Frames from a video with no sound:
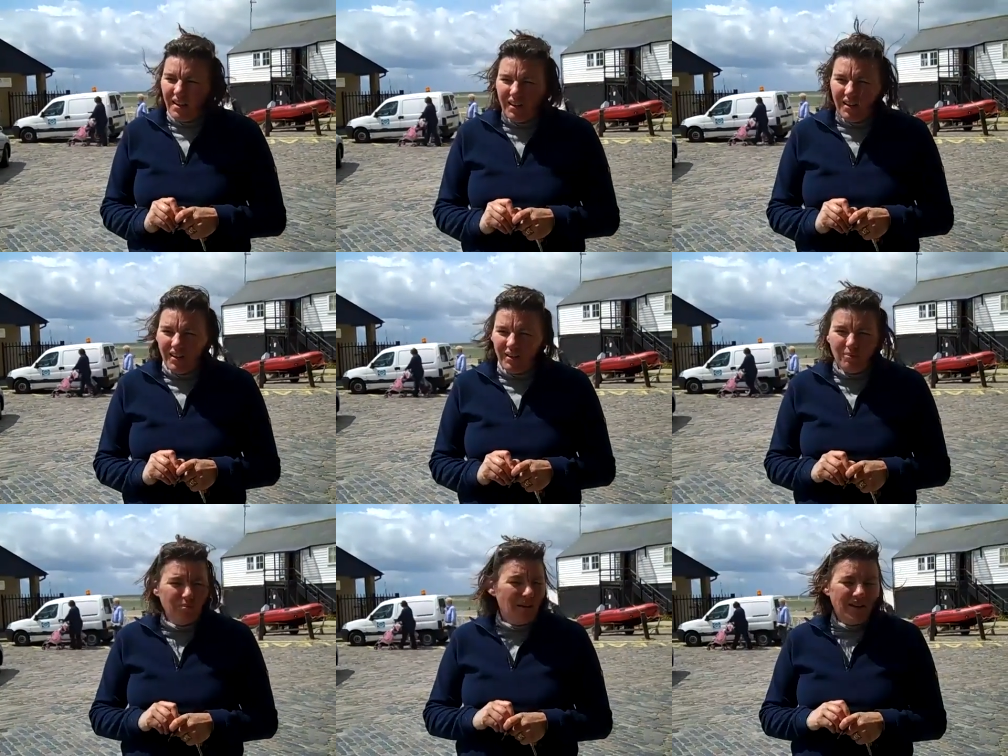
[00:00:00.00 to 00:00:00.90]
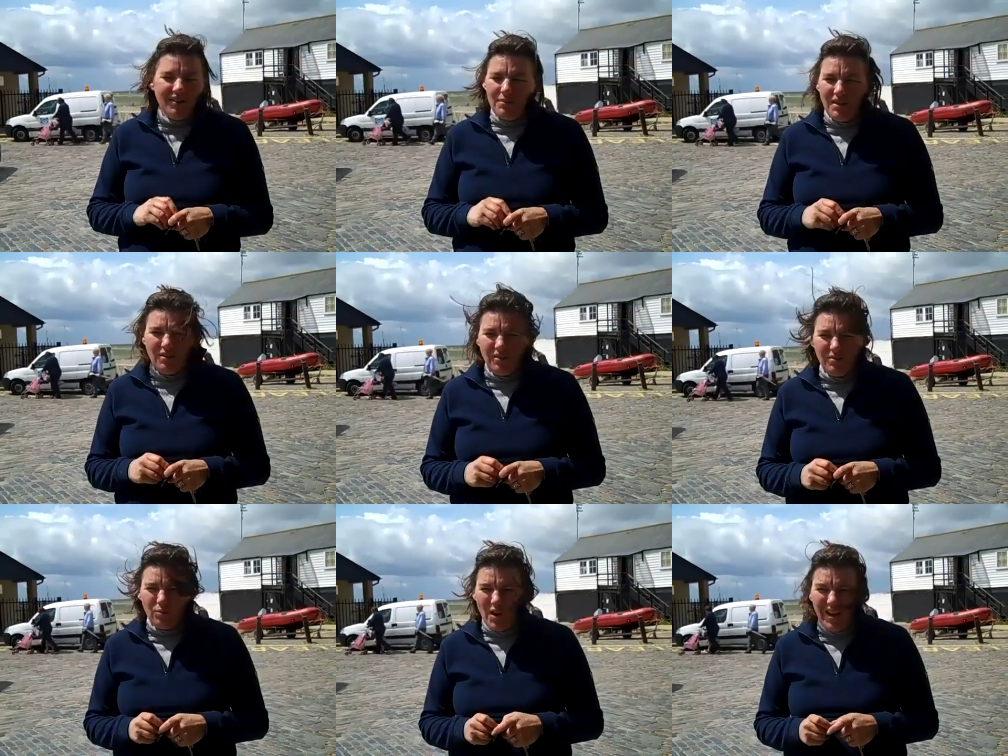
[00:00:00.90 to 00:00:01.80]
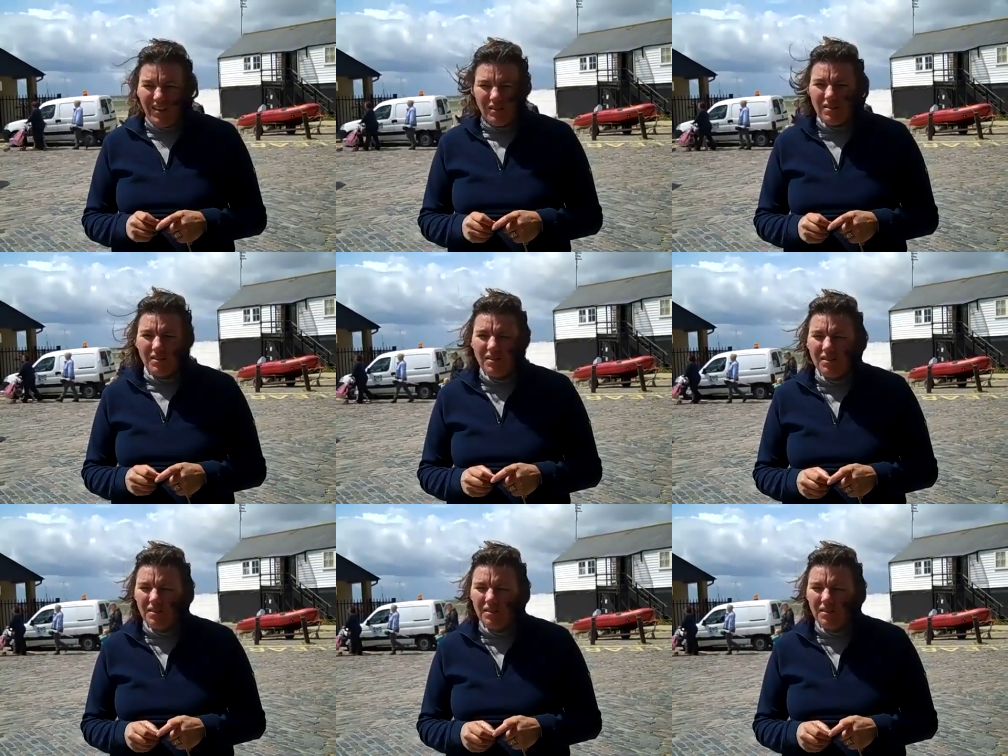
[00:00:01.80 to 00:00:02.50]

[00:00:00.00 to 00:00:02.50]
uh, in many, many ways.